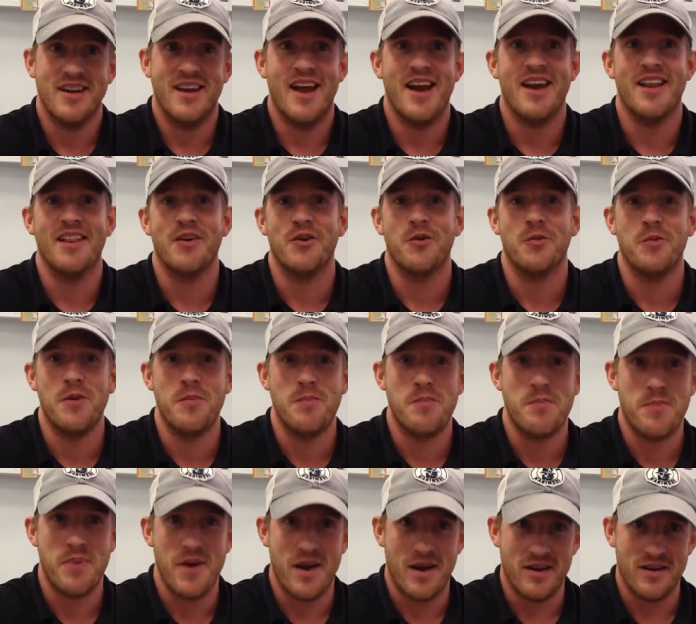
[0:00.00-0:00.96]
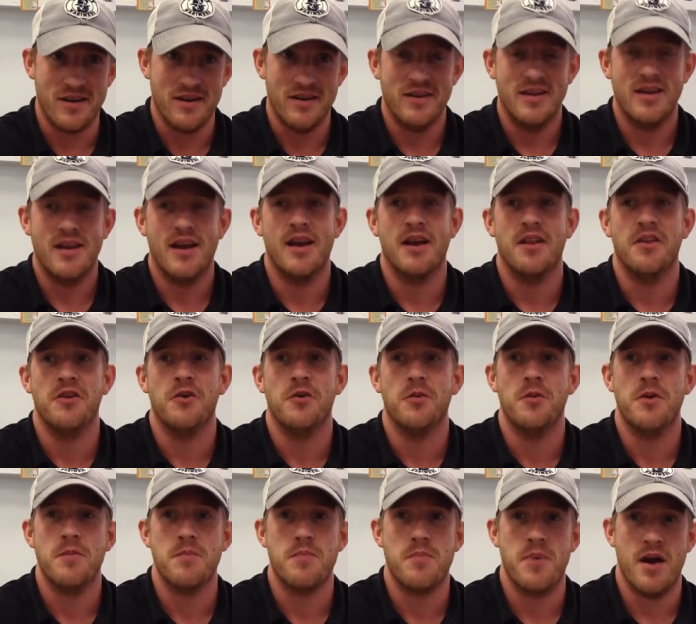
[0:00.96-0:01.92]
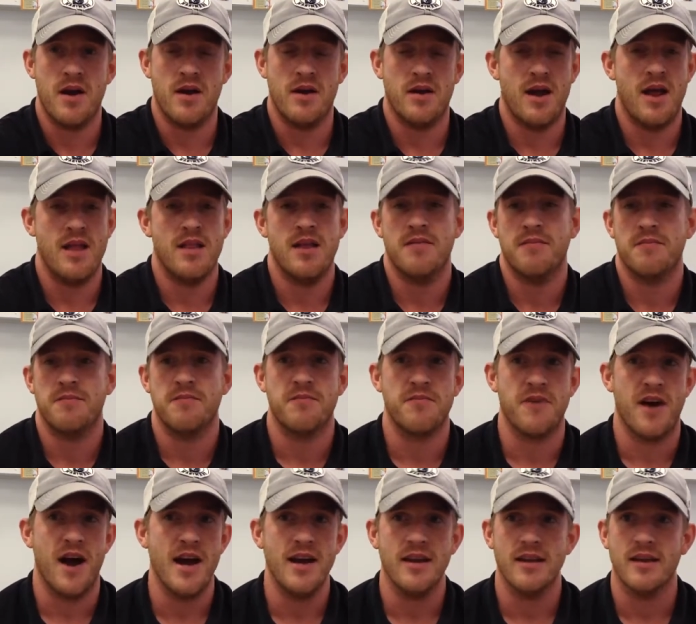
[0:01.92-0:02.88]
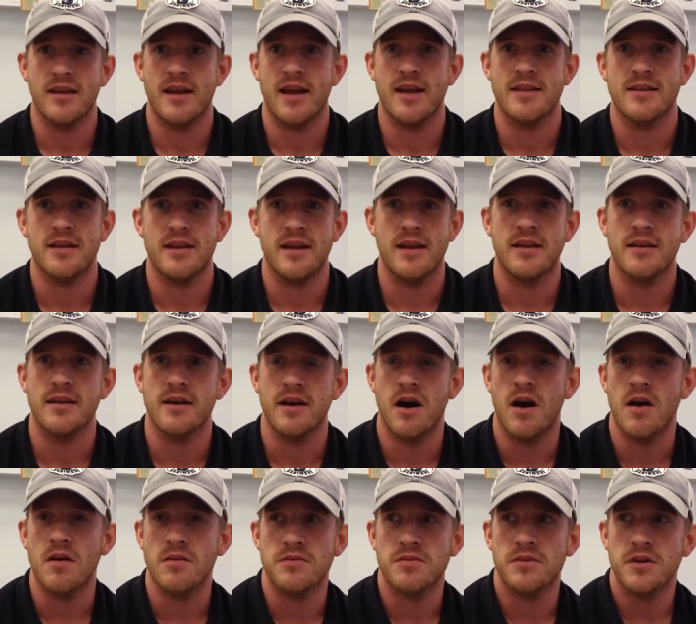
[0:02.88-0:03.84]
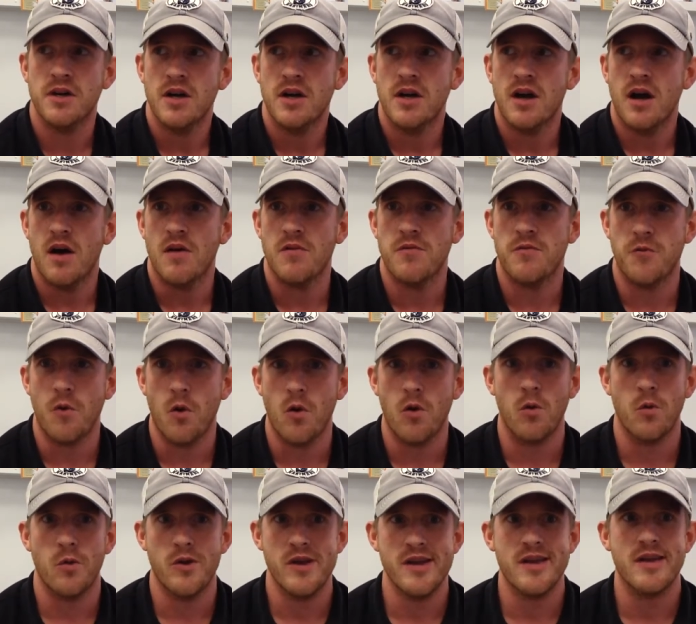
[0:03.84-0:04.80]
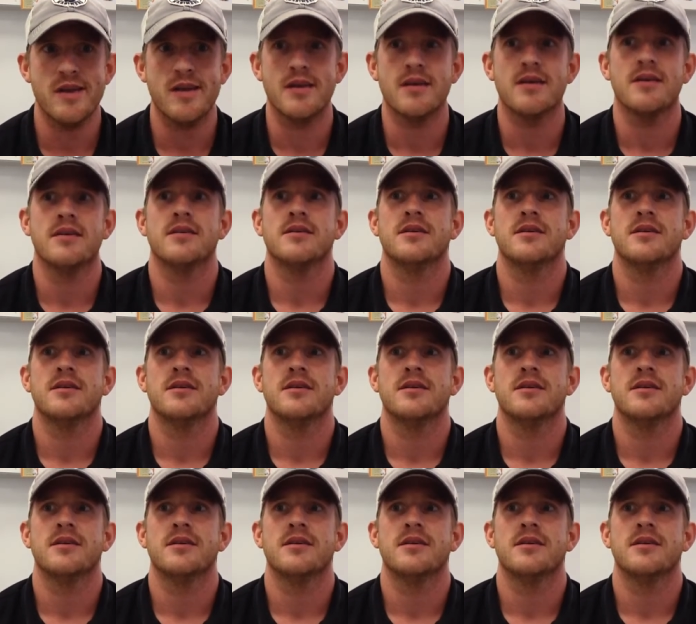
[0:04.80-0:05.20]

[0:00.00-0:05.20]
and a little bit better, and a little bit better, and then finally at the end of a 4-week